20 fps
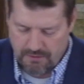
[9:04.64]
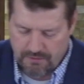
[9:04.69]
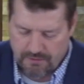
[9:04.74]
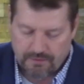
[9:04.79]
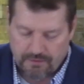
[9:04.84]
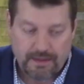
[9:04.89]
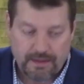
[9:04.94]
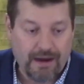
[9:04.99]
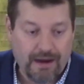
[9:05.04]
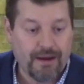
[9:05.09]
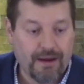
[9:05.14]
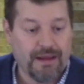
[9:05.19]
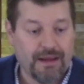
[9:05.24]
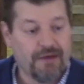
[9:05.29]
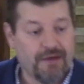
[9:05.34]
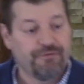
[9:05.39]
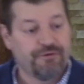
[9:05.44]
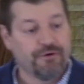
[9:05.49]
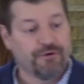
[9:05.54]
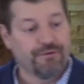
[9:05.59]
Now,
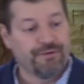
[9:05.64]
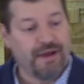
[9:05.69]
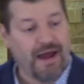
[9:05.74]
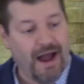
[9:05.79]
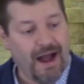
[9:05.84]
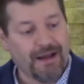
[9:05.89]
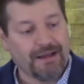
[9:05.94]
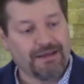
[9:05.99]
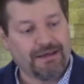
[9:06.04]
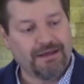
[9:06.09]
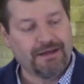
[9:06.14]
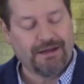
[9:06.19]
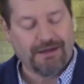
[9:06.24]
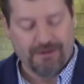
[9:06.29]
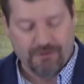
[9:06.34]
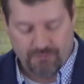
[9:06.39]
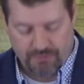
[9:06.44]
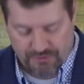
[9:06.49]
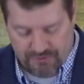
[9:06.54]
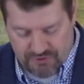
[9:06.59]
if you're not
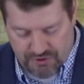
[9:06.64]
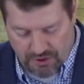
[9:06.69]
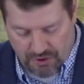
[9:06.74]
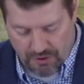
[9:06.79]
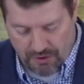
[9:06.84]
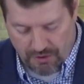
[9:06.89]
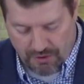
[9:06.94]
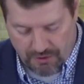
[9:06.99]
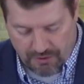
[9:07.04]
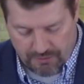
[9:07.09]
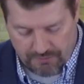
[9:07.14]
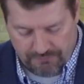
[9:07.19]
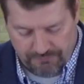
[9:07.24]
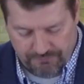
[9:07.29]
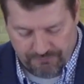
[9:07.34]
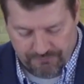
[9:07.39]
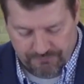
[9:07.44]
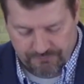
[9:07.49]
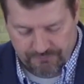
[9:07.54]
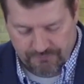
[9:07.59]
getting a
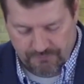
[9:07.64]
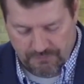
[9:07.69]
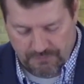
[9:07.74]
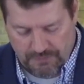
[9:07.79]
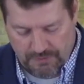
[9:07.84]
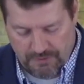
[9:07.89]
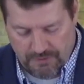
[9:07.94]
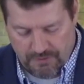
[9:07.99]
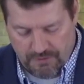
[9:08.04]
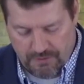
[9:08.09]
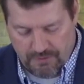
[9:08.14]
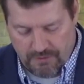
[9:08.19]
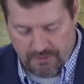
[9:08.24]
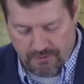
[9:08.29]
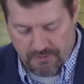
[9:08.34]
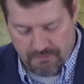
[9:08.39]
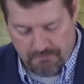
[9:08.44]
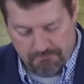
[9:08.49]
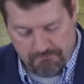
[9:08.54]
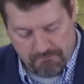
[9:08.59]
return,
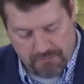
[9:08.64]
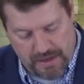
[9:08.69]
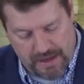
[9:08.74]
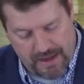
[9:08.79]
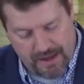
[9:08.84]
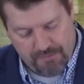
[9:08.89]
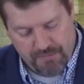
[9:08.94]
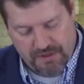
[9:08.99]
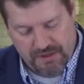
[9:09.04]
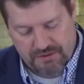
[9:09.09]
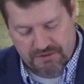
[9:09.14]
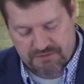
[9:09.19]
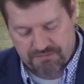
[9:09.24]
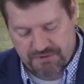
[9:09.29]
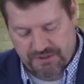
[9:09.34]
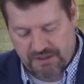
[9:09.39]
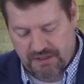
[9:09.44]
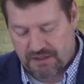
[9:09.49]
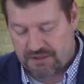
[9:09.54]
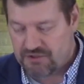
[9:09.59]
Maybe it's
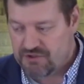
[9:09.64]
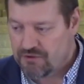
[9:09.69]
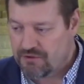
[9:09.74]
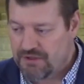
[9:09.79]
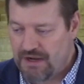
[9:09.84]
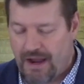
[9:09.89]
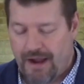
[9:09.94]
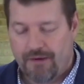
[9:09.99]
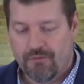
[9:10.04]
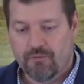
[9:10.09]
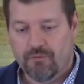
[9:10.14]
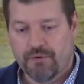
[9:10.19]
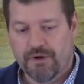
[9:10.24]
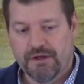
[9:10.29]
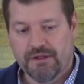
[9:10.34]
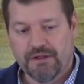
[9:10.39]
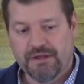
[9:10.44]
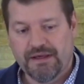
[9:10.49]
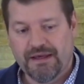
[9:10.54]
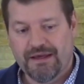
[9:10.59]
because you're not
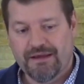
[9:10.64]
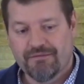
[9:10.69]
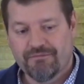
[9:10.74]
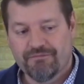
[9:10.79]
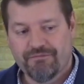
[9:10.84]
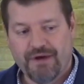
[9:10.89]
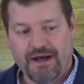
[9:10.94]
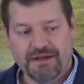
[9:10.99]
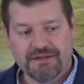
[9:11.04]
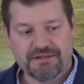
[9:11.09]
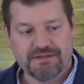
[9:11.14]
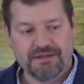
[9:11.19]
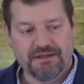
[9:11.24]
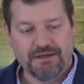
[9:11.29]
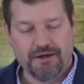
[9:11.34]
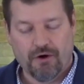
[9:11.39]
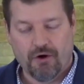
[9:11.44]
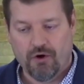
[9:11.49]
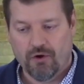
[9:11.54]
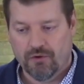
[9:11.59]
really
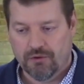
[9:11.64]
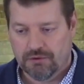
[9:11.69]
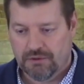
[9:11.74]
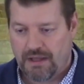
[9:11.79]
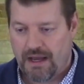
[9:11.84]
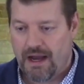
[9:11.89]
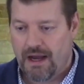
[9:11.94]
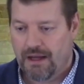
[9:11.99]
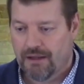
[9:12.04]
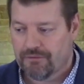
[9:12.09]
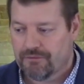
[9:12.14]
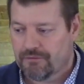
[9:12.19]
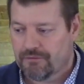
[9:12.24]
investing a whole lot.